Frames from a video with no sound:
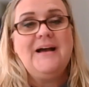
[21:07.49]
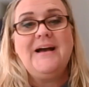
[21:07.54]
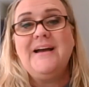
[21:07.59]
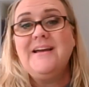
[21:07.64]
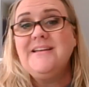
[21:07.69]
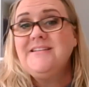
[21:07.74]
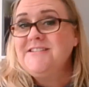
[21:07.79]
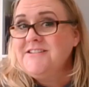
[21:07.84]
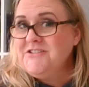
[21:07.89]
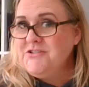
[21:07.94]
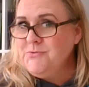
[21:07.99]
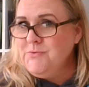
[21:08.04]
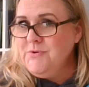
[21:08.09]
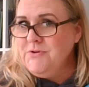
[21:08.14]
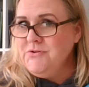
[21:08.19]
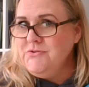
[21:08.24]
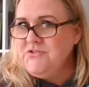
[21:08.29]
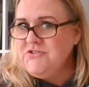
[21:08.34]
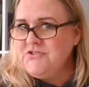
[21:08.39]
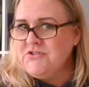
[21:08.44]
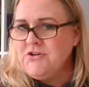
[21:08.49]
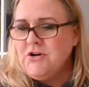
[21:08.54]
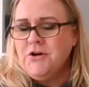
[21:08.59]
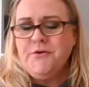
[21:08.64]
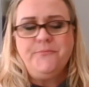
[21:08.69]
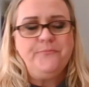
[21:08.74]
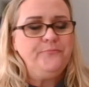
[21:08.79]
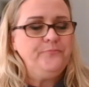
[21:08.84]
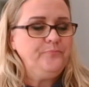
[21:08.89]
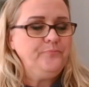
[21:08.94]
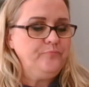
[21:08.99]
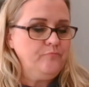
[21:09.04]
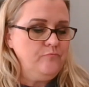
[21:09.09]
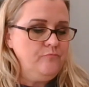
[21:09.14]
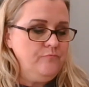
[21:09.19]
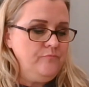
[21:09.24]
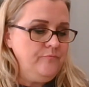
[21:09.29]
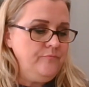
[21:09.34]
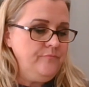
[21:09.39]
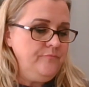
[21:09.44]
I did do a new start.
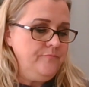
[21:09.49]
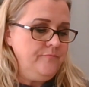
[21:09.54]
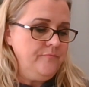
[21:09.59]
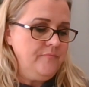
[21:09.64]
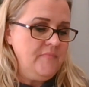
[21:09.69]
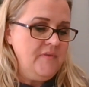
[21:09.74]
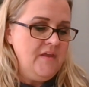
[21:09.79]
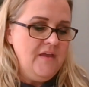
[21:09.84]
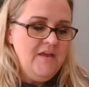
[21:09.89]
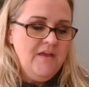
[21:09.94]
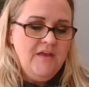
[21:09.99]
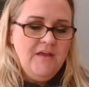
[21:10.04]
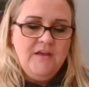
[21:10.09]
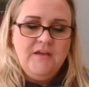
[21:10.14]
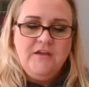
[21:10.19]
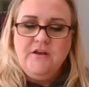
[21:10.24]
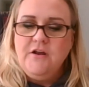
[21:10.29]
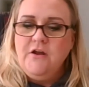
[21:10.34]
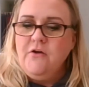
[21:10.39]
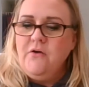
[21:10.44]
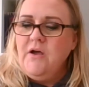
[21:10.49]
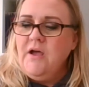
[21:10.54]
You know,